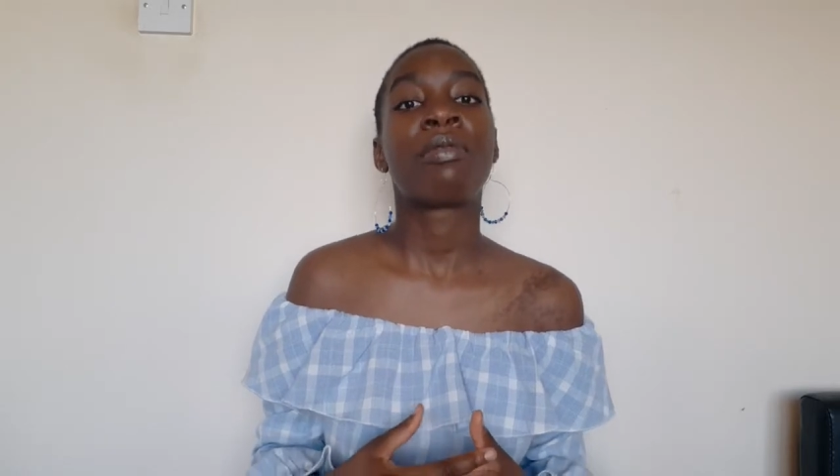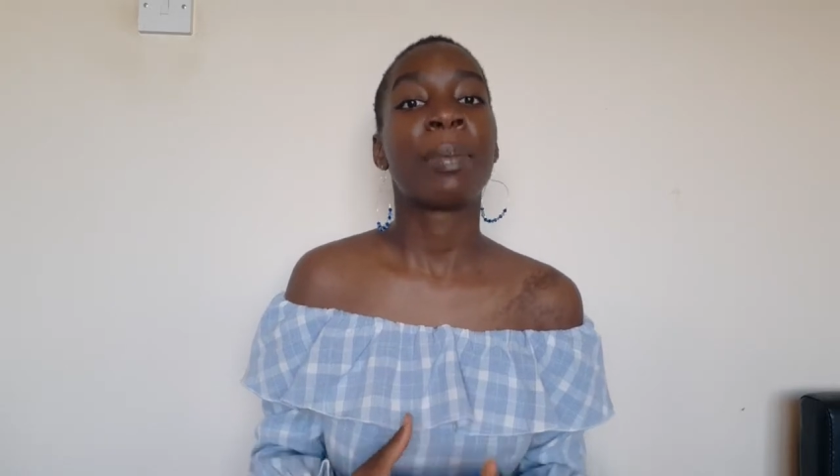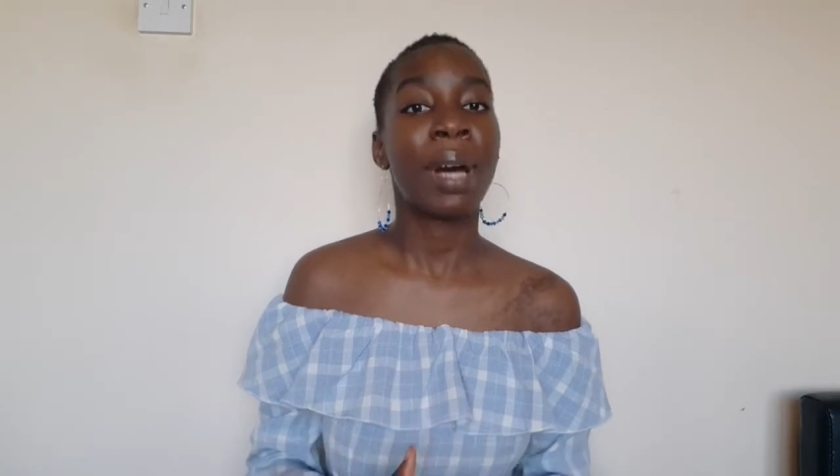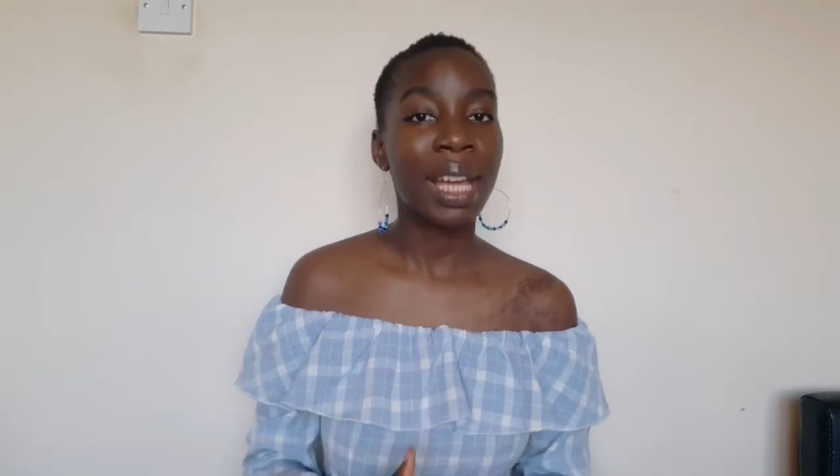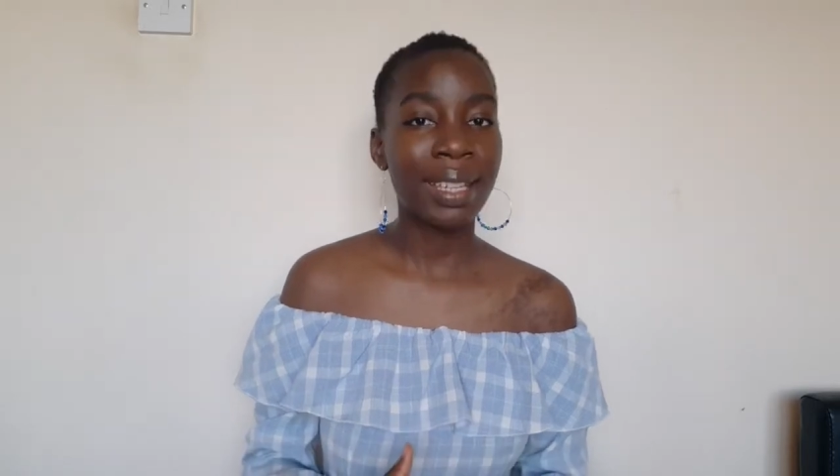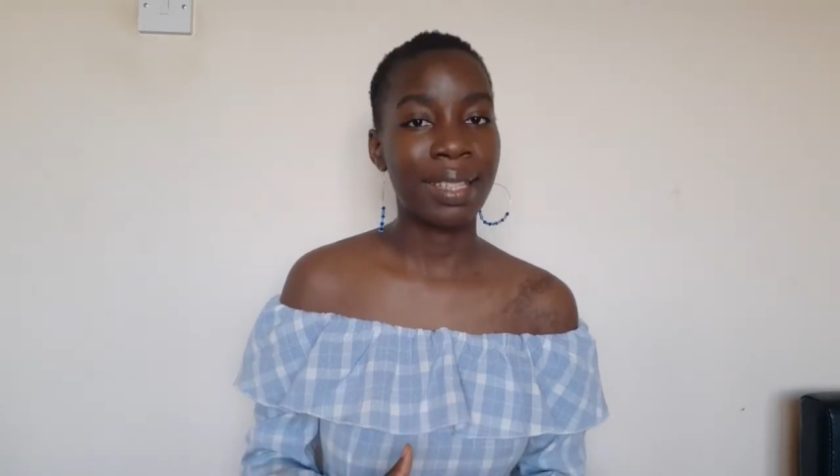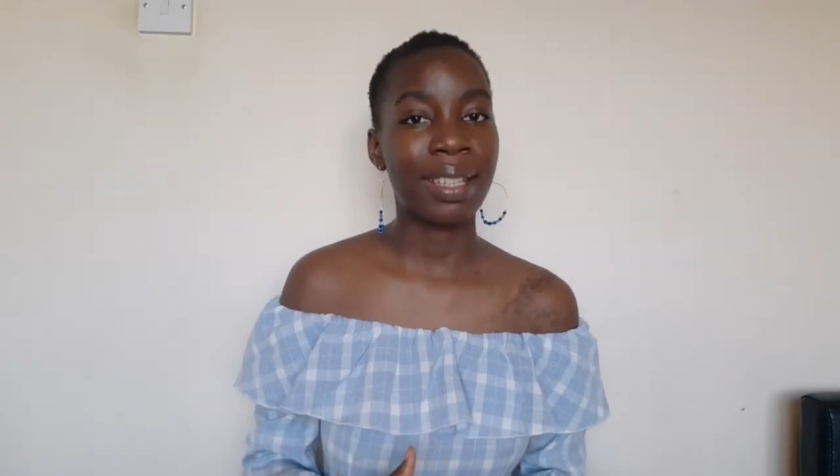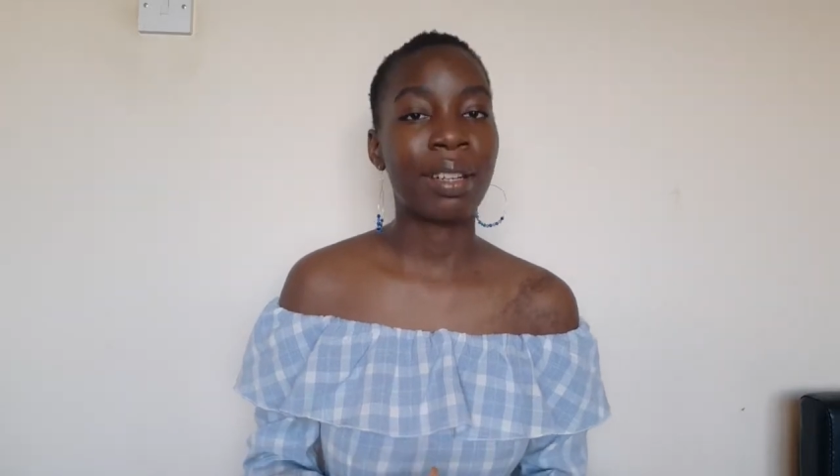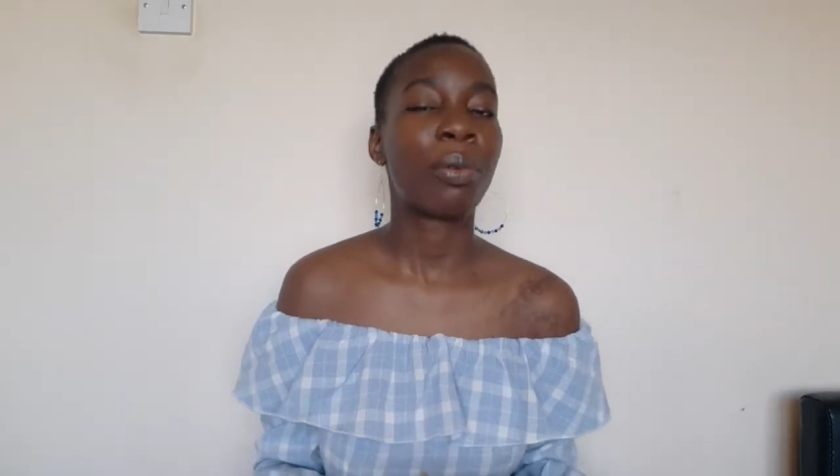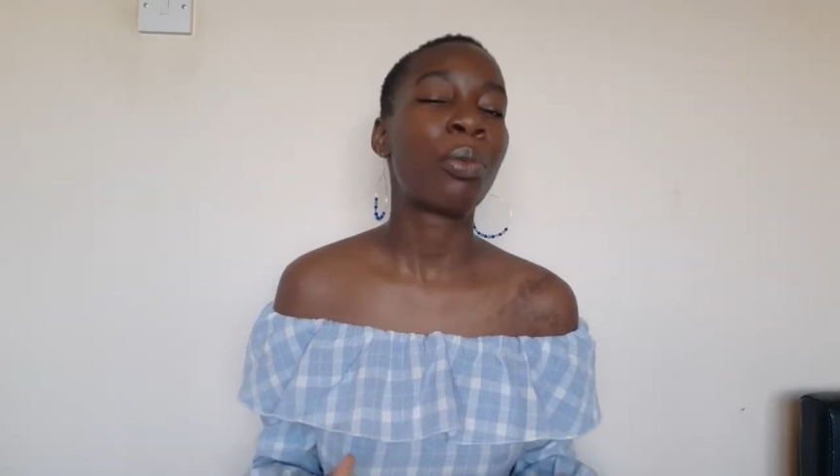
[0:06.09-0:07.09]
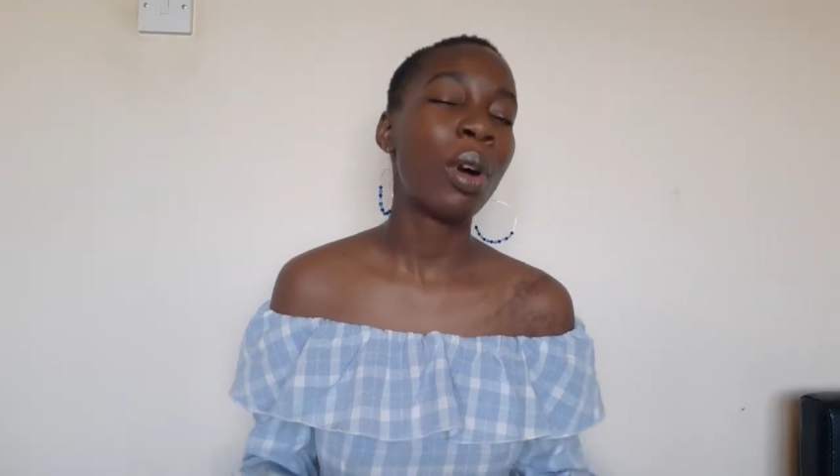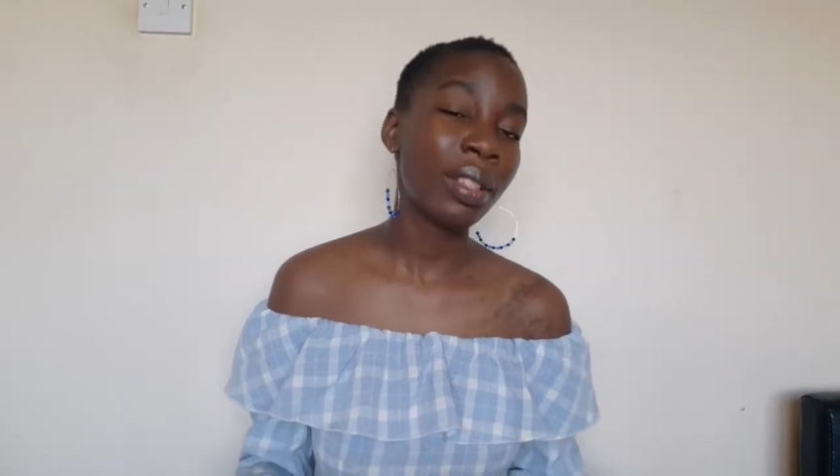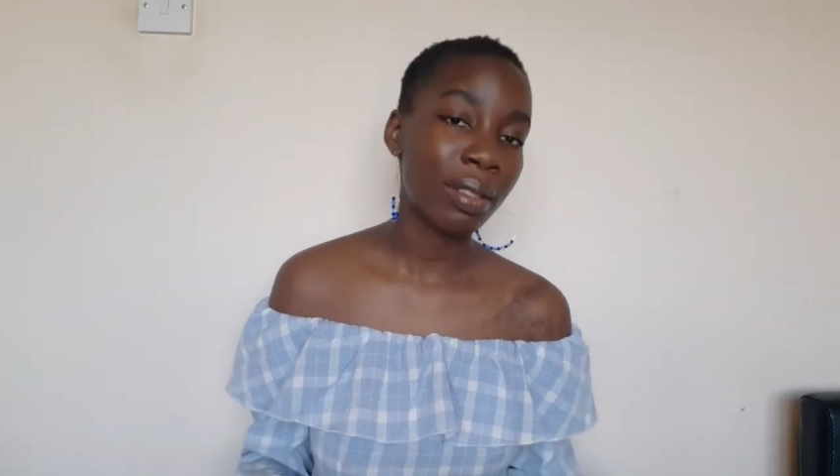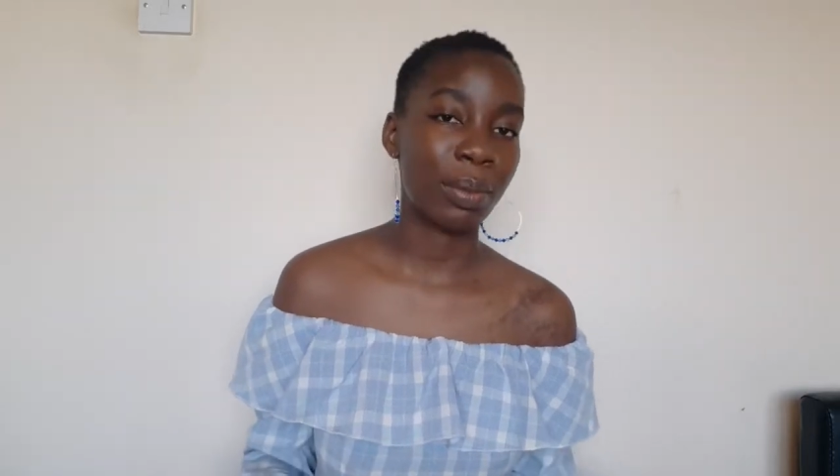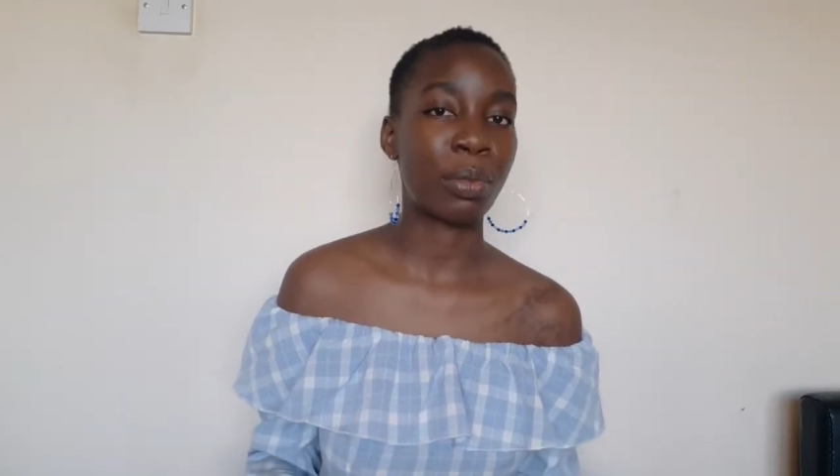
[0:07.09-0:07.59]
reminded
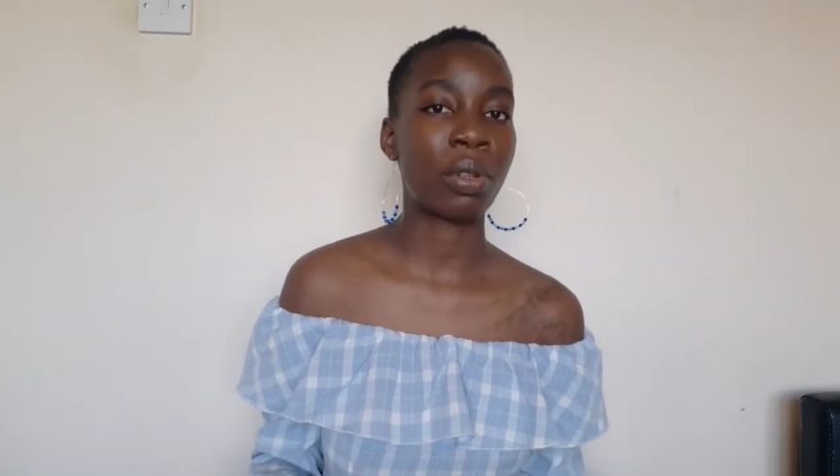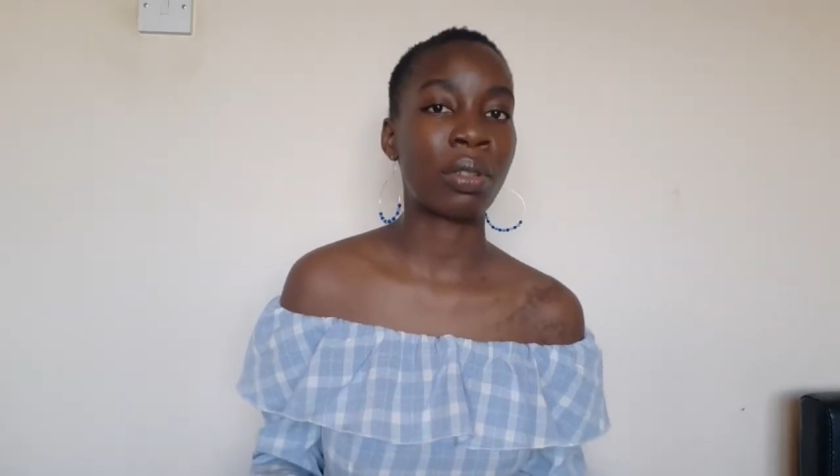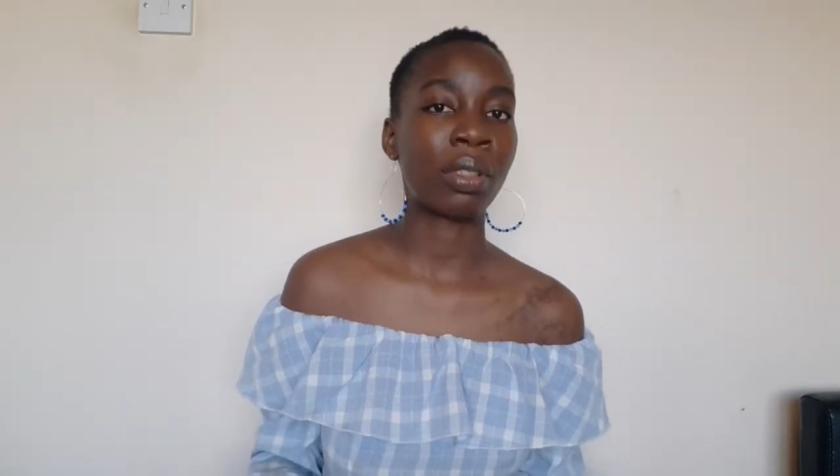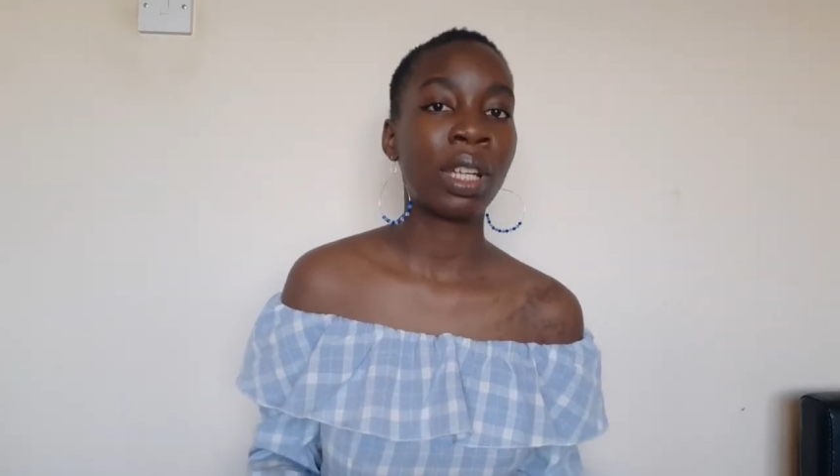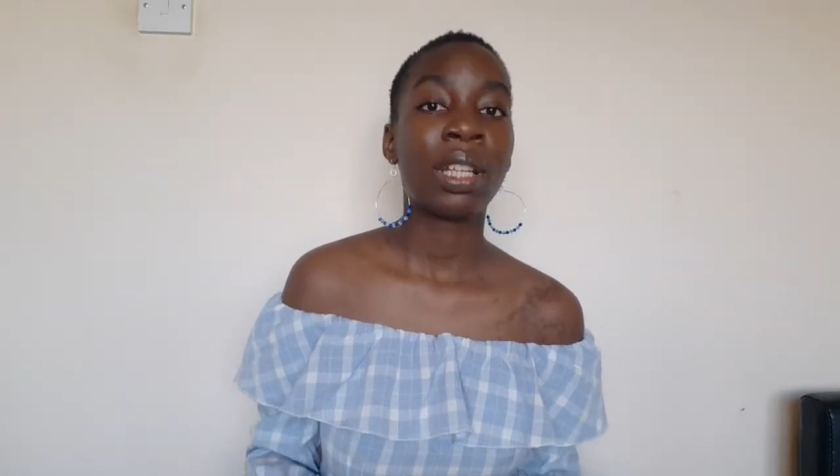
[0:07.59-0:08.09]
once more